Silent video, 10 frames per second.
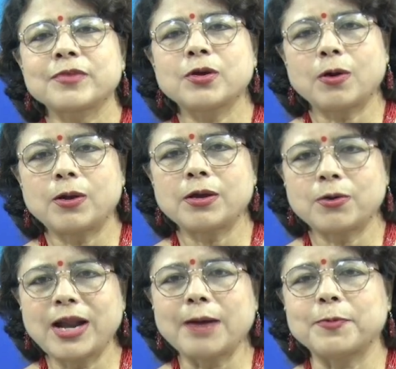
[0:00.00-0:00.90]

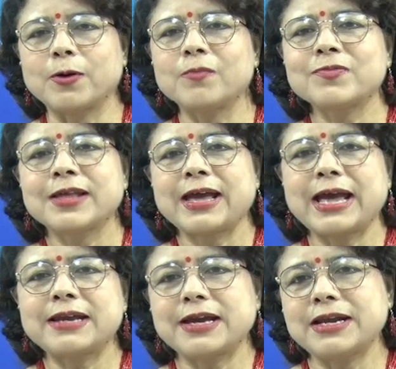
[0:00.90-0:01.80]
Gulapa,
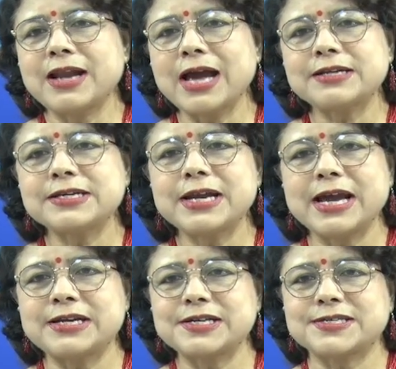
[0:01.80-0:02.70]
and in
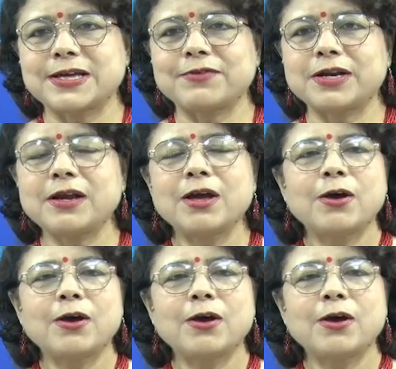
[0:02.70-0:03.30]
1987